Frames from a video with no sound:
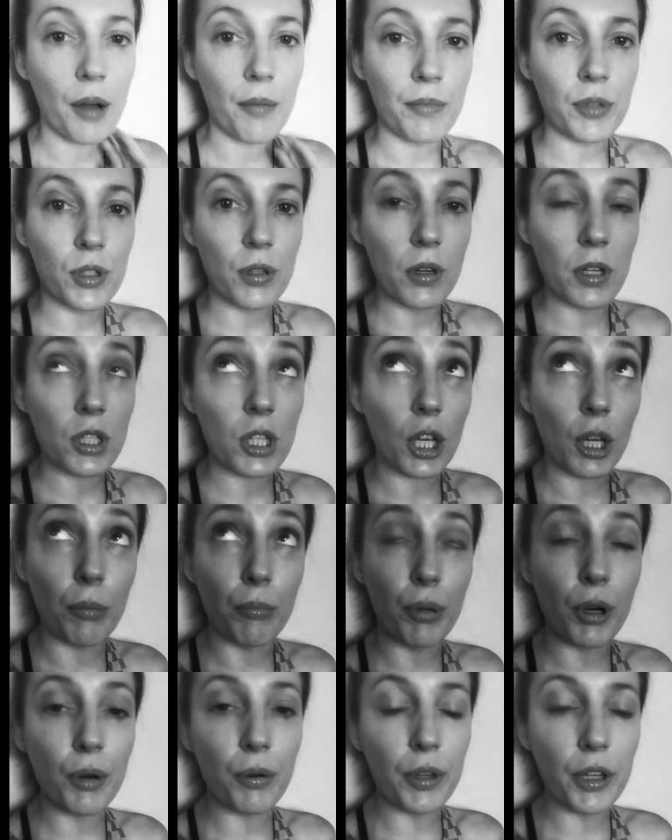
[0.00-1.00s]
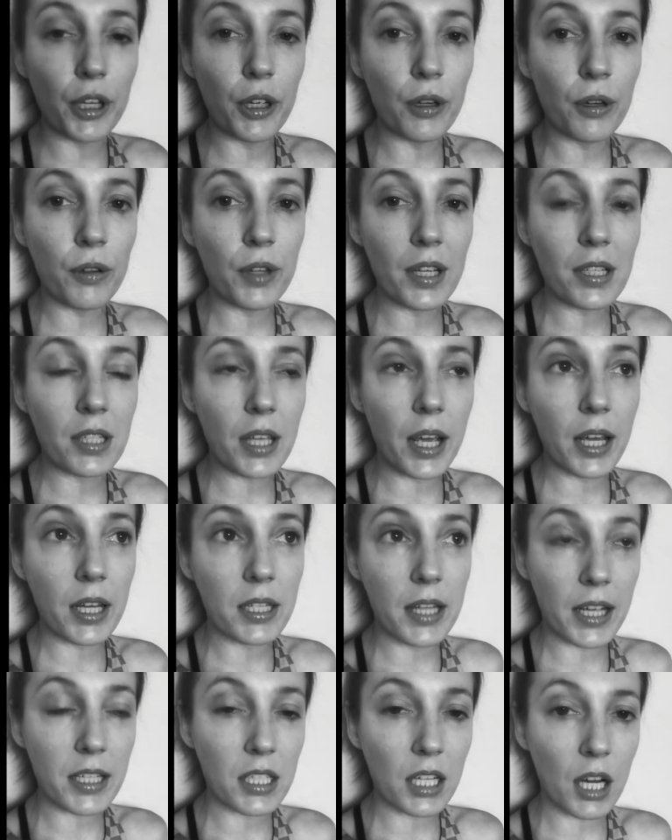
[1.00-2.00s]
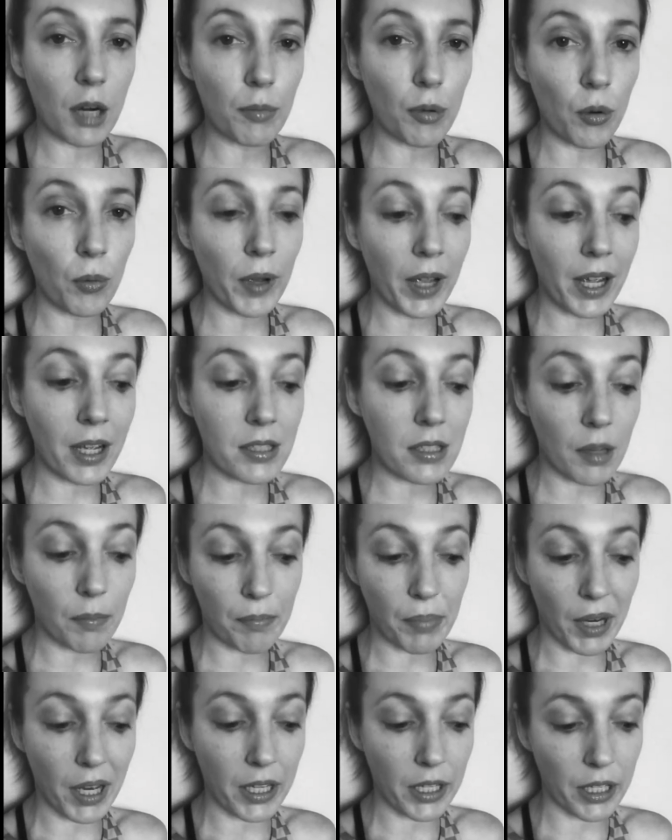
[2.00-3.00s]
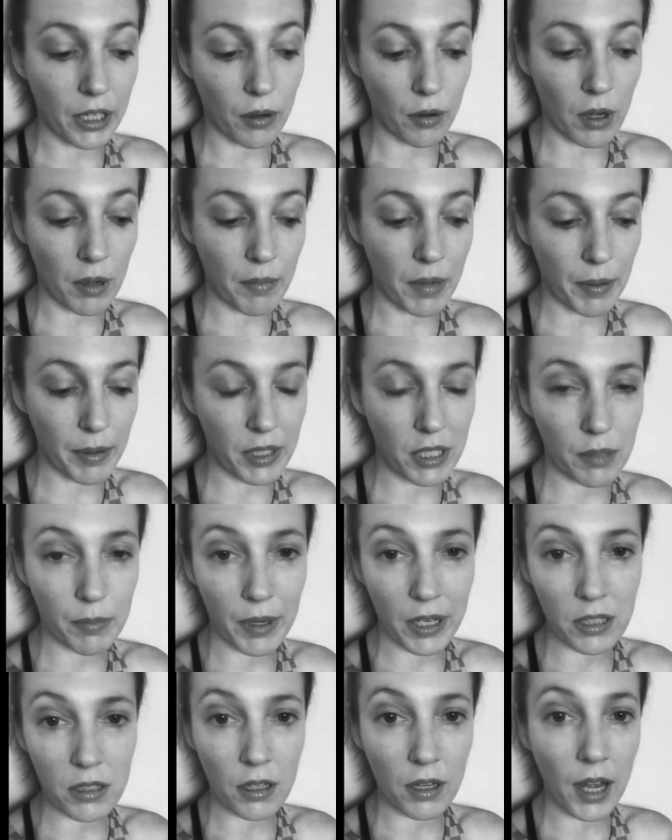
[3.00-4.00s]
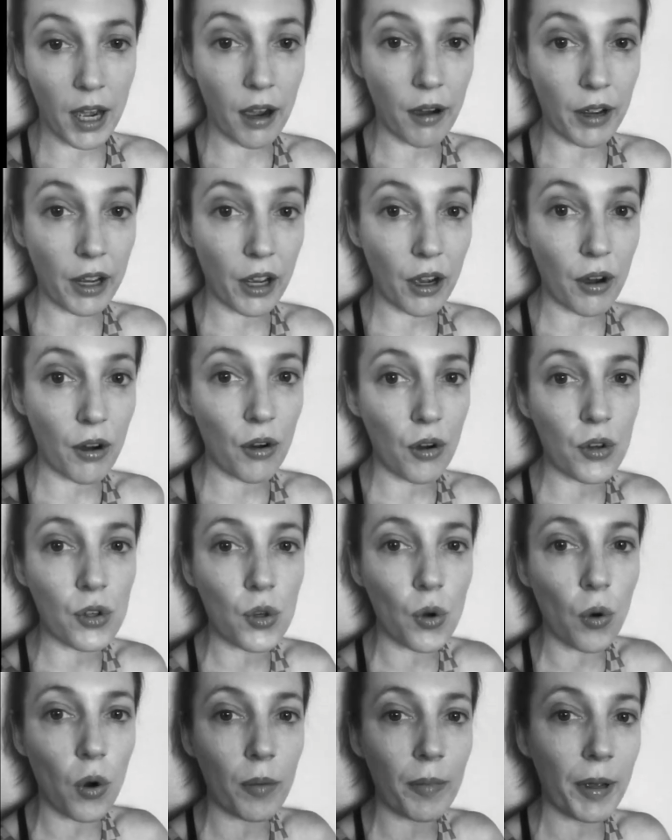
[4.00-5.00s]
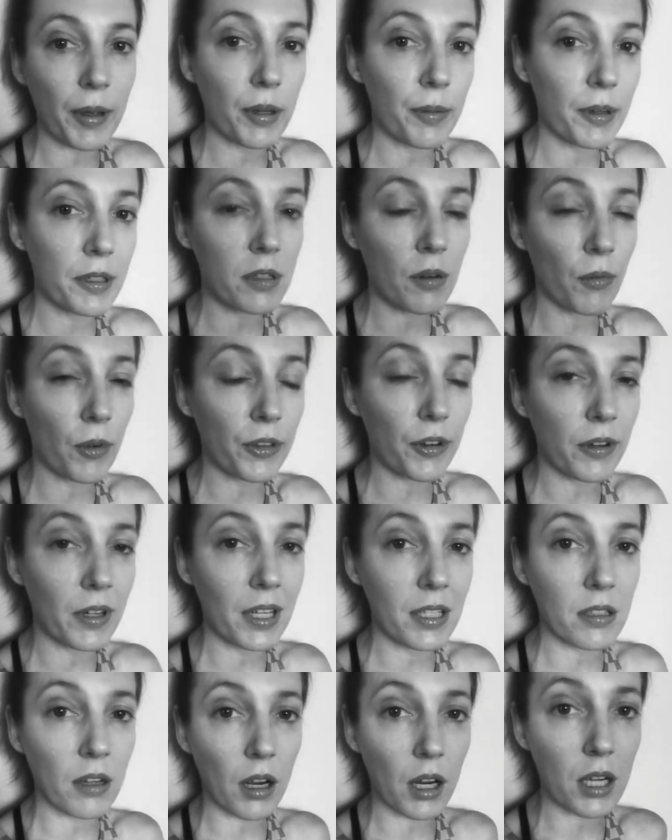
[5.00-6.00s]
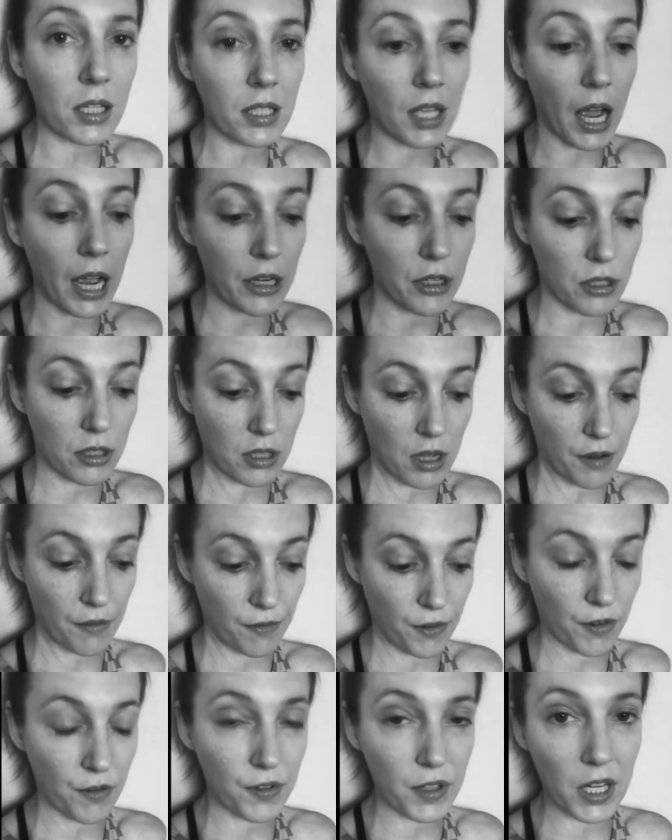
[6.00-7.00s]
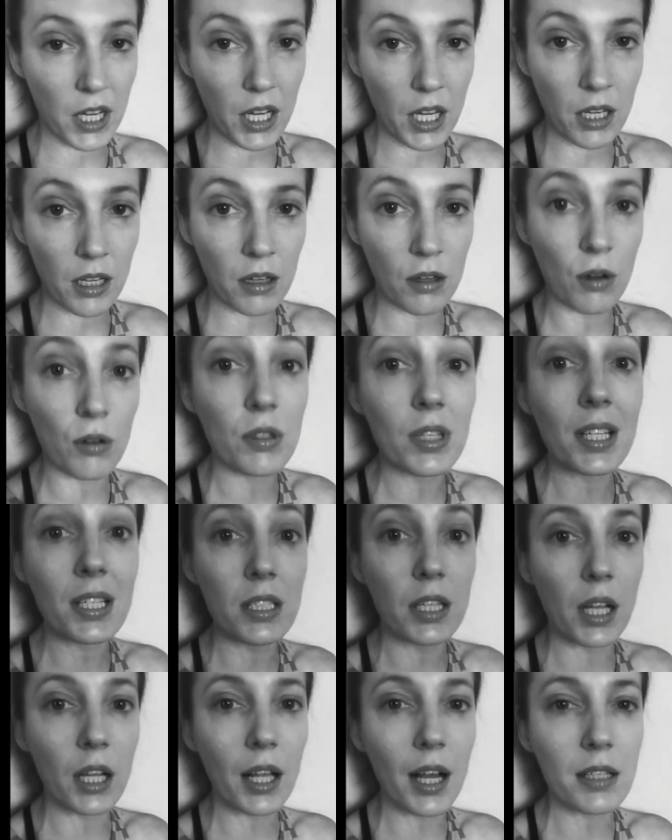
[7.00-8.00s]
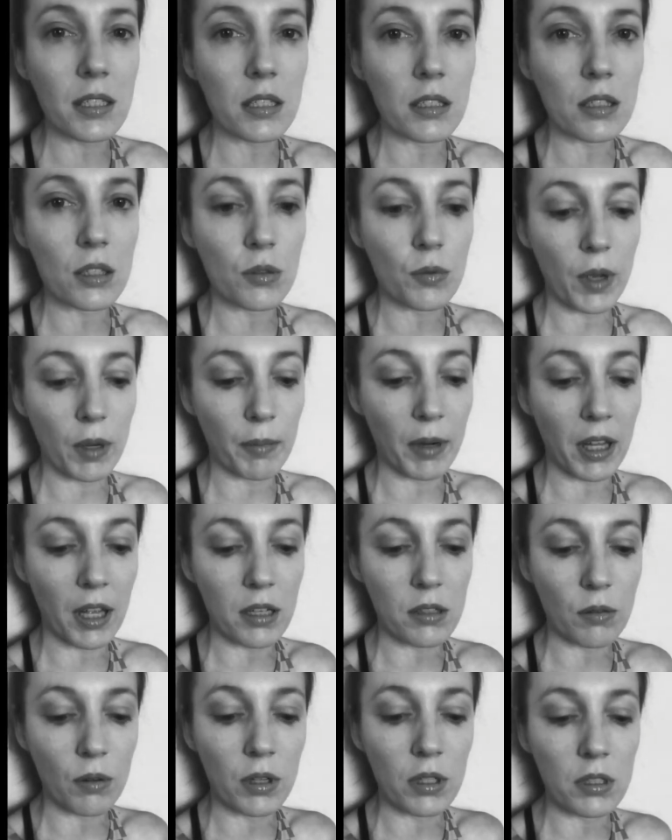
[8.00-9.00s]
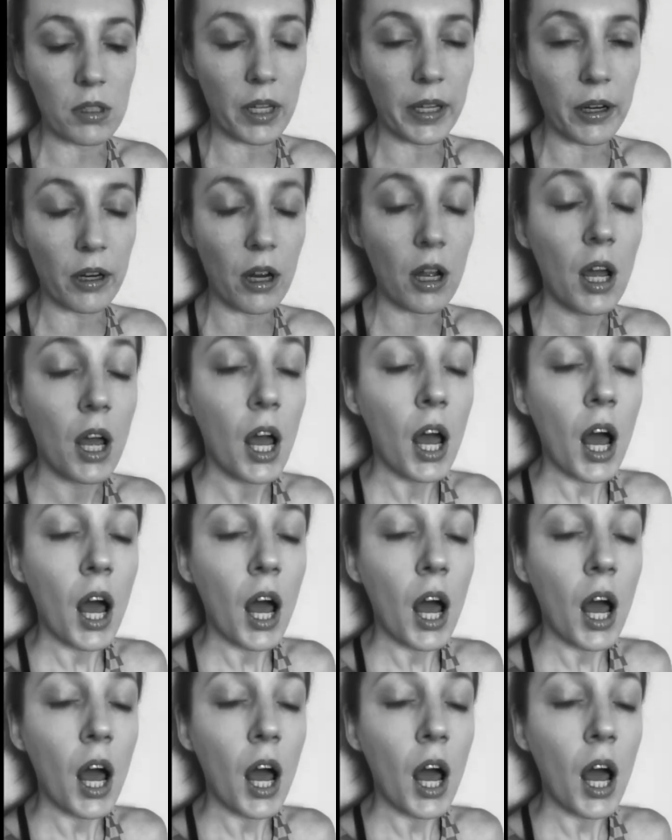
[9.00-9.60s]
Students can book with you. They say it takes a couple weeks, but you know what, maybe it depends on how it goes, or maybe it depends on what their needs are, because I just taught 16 classes this week. My last one is later.